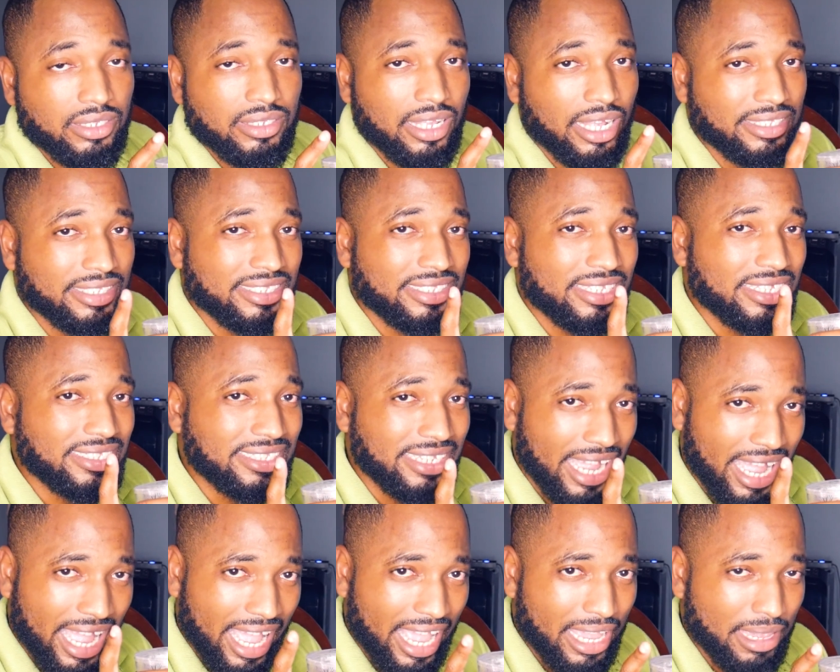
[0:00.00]
That is a
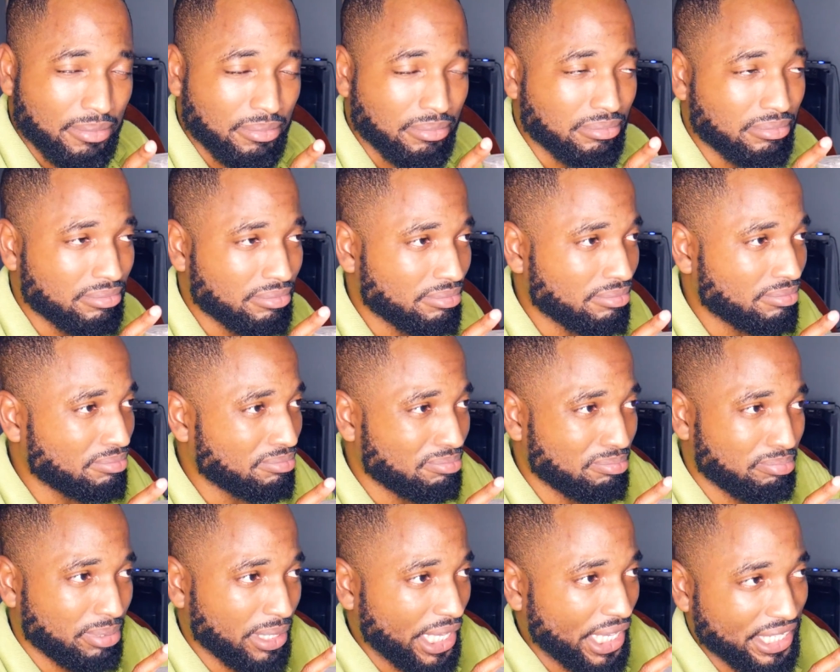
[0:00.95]

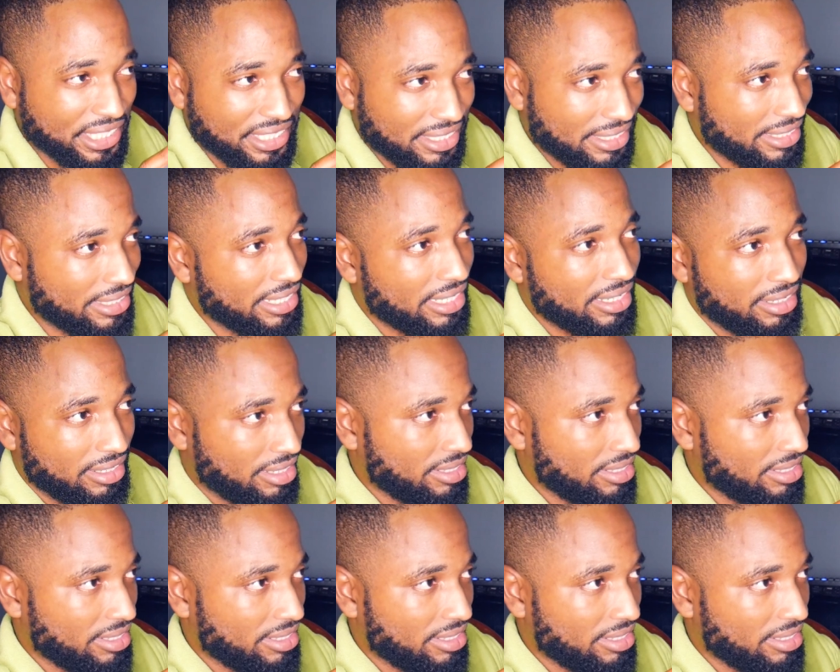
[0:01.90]
time-based